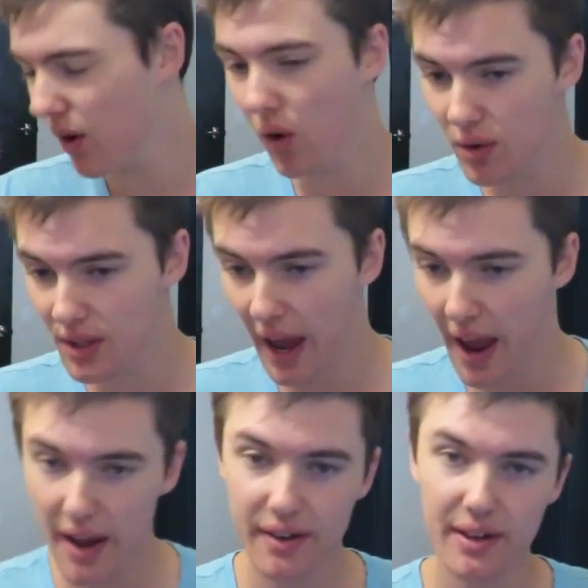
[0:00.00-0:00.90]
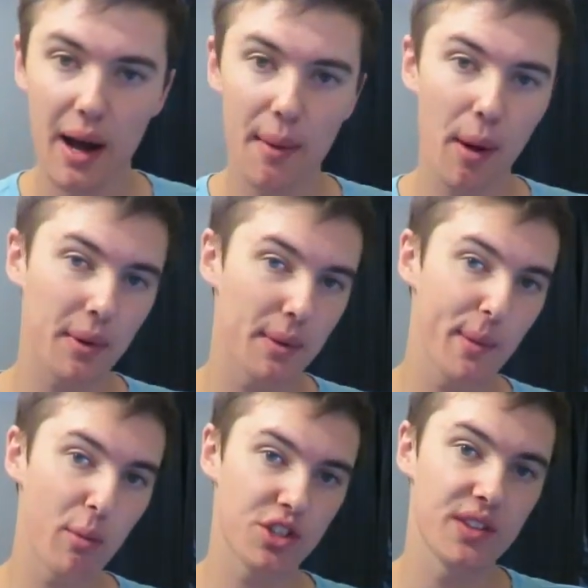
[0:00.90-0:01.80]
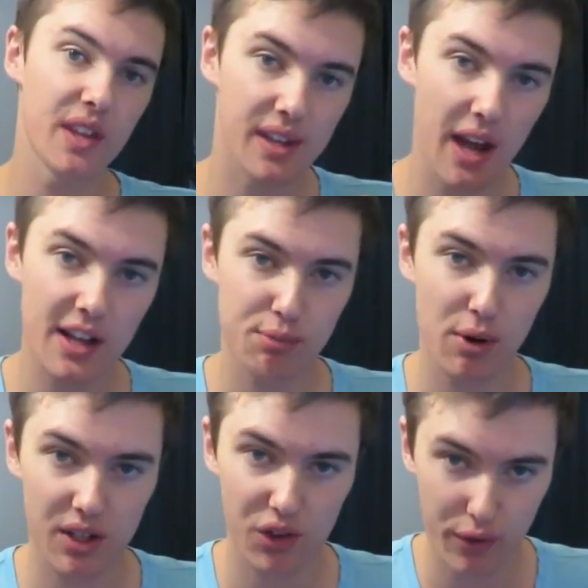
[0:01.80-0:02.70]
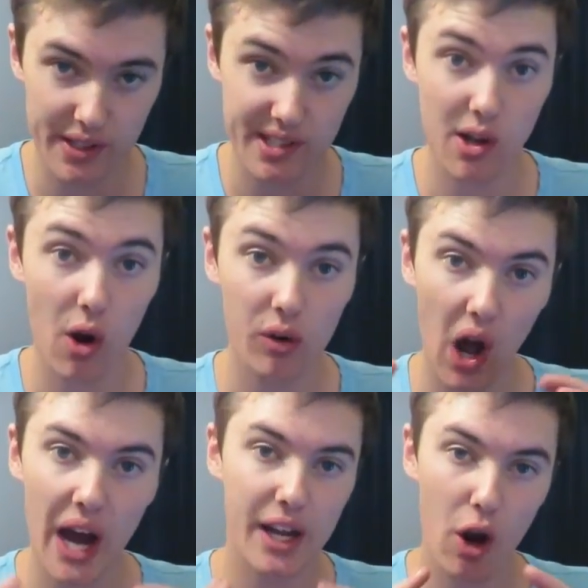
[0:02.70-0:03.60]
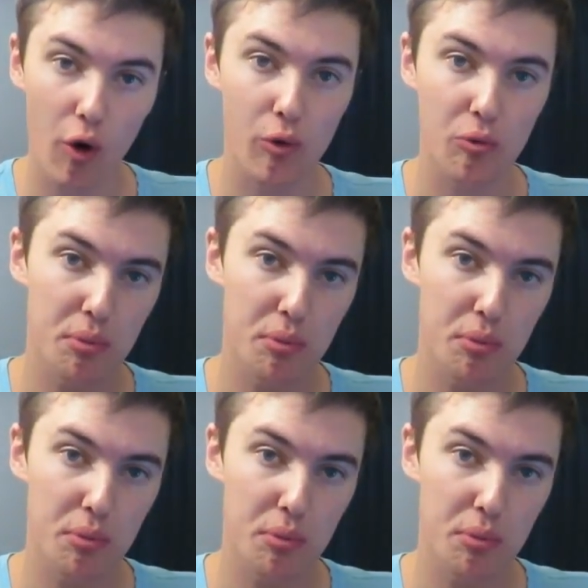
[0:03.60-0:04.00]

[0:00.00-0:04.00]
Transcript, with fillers: called, and I'm going to be watching their dance practice for the song, I Hope.